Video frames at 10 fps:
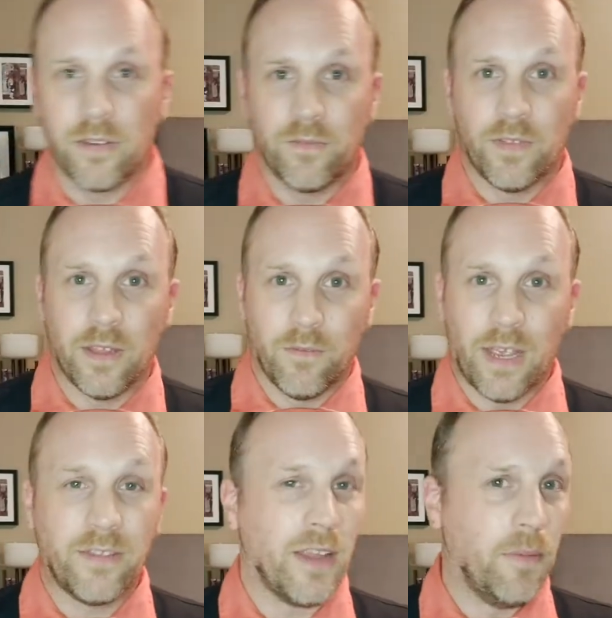the
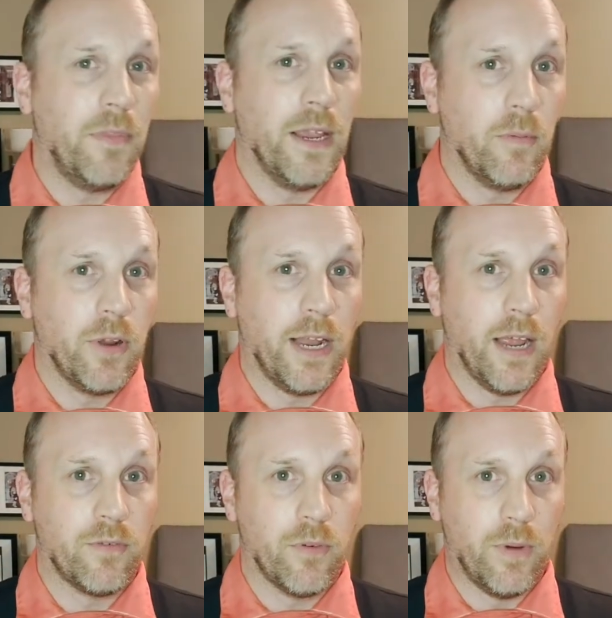vest I think I'm going to
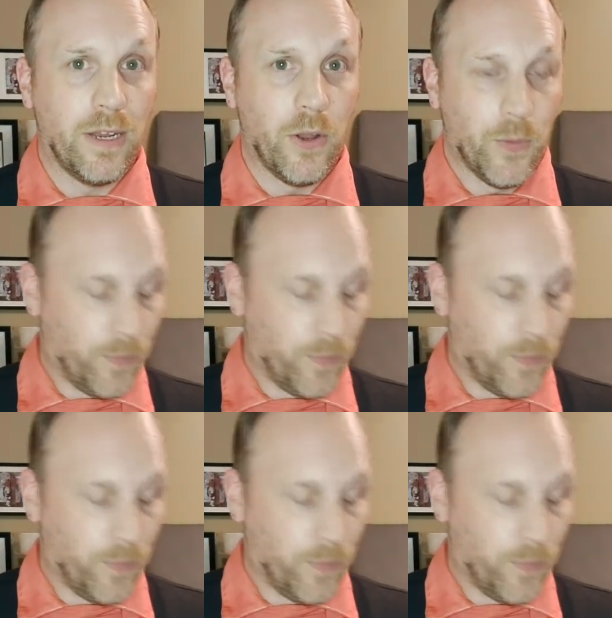have to redo.